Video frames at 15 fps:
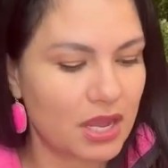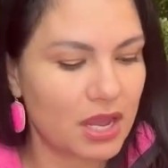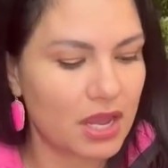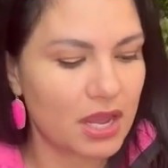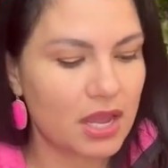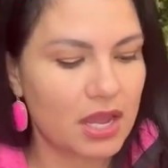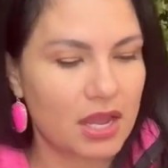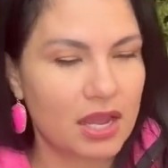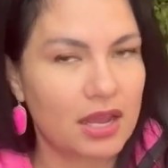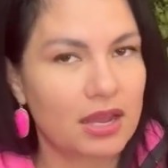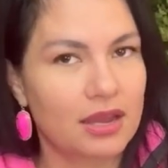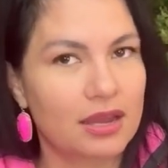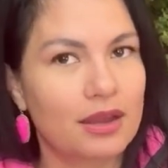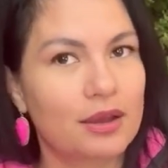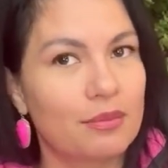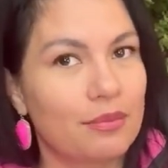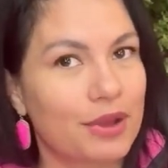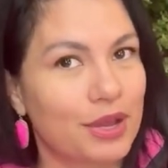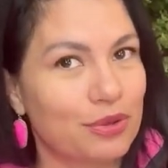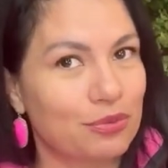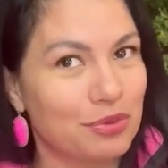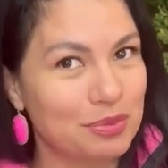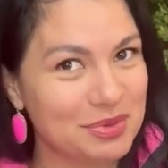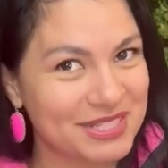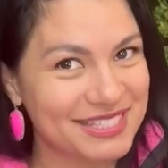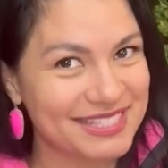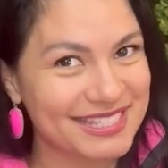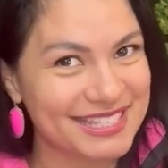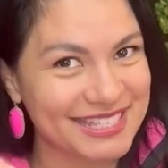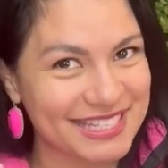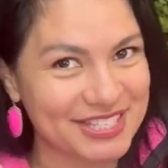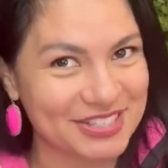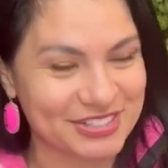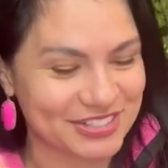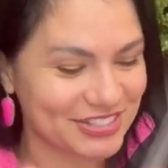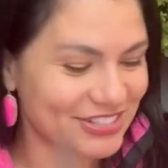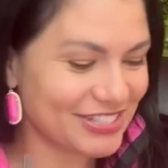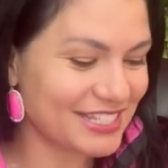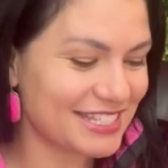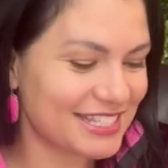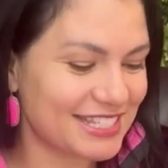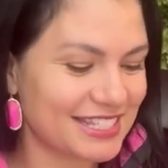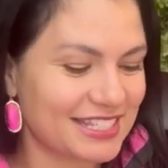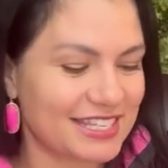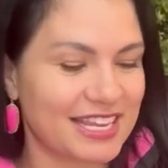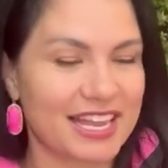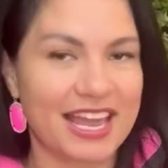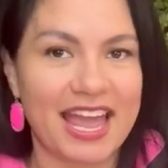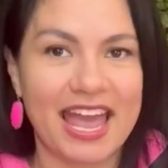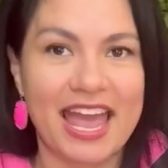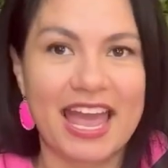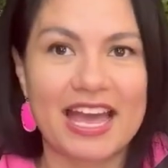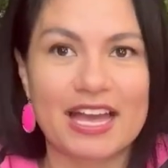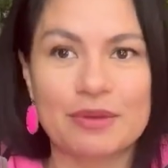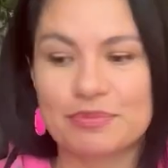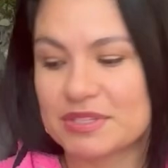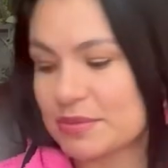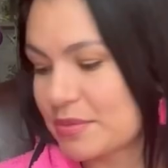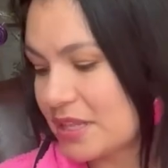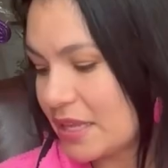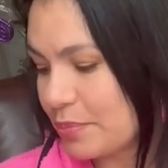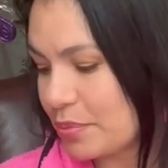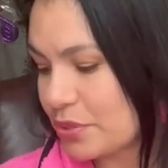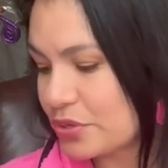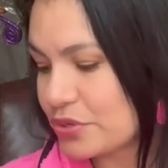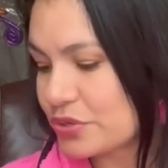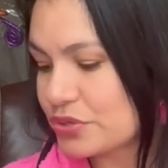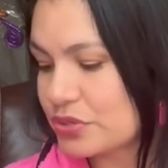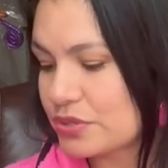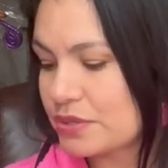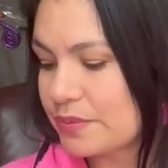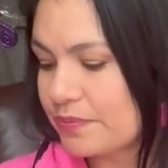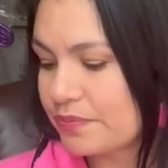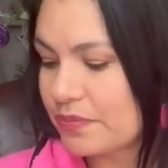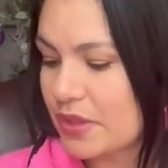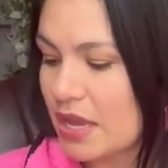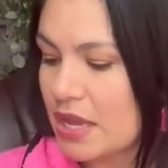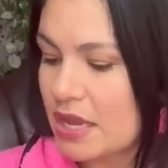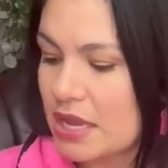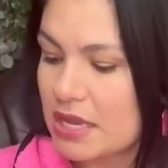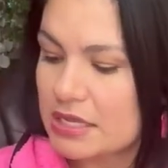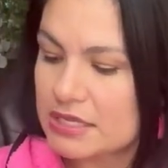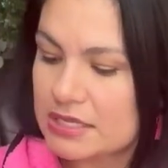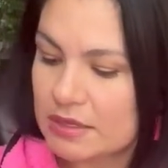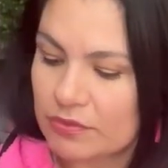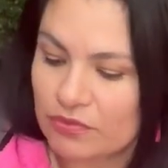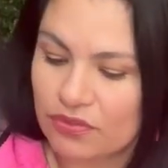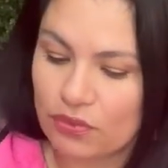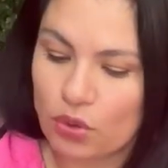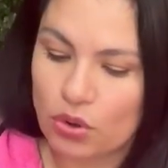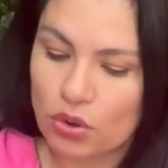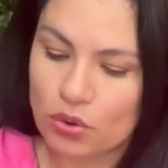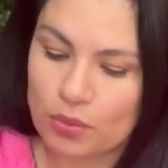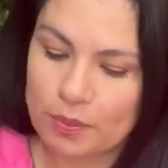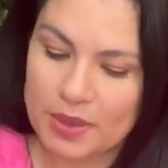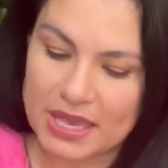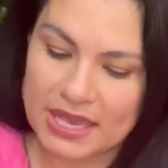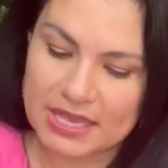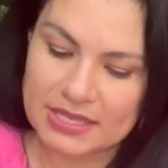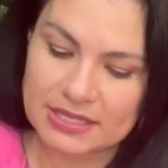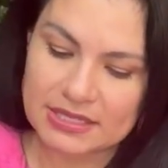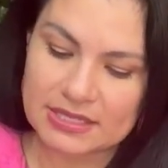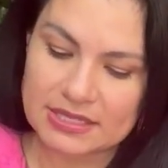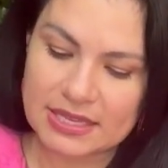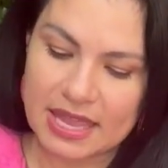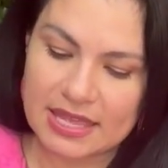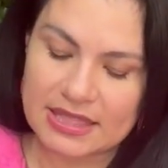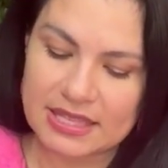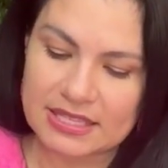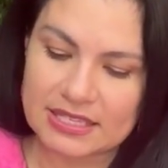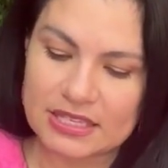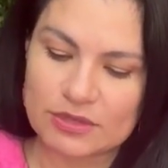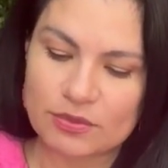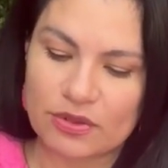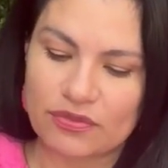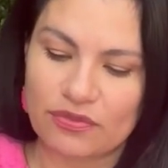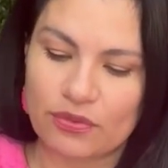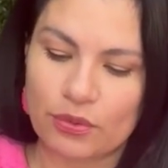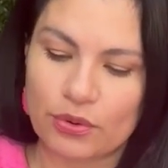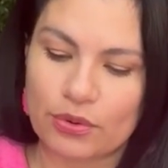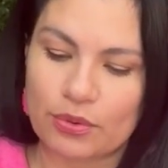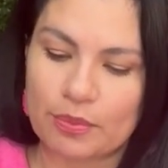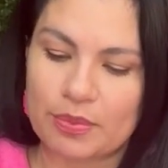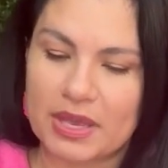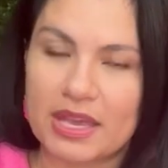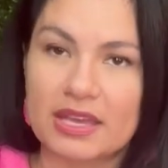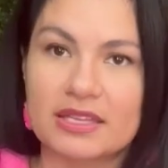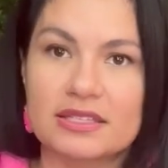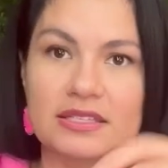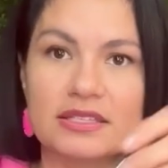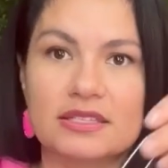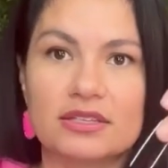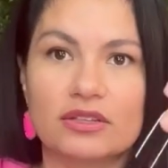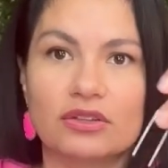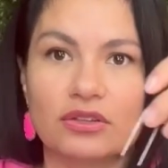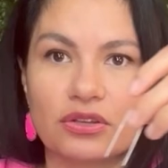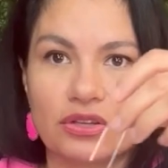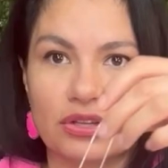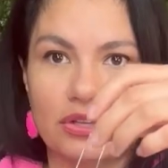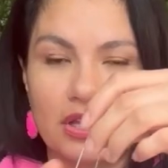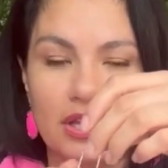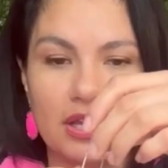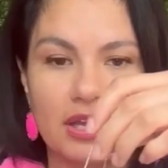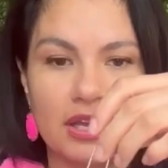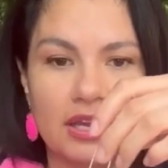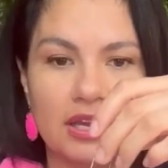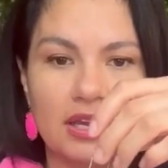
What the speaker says: My ribbon scissors and some clippers, some floral pins, and this is what floral pins look like.